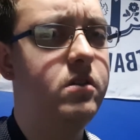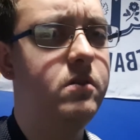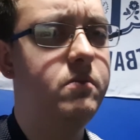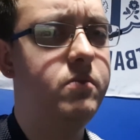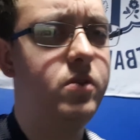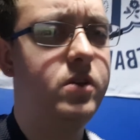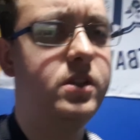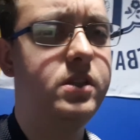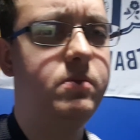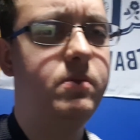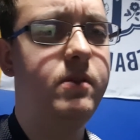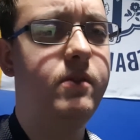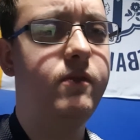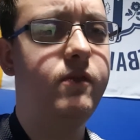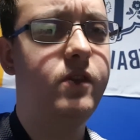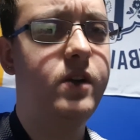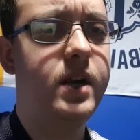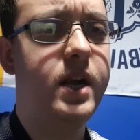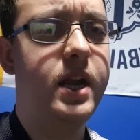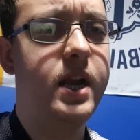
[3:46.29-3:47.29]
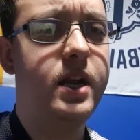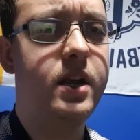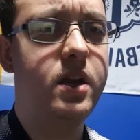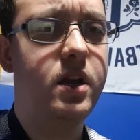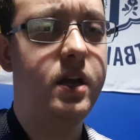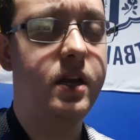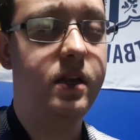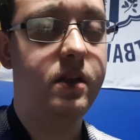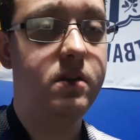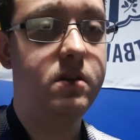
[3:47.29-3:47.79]
Possibly Friday
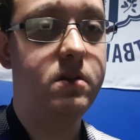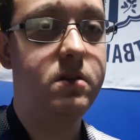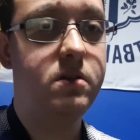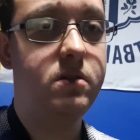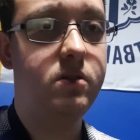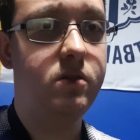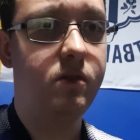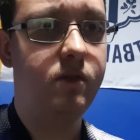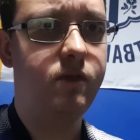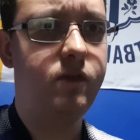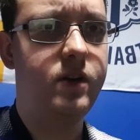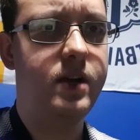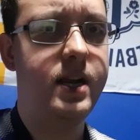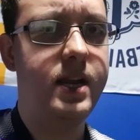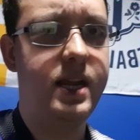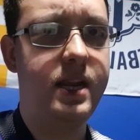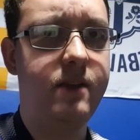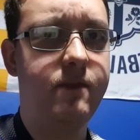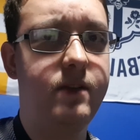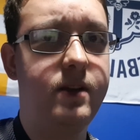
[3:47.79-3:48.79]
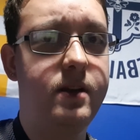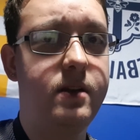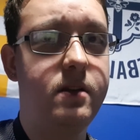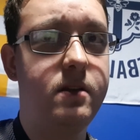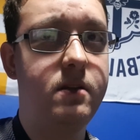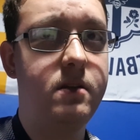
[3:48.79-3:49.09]
night or Friday evening.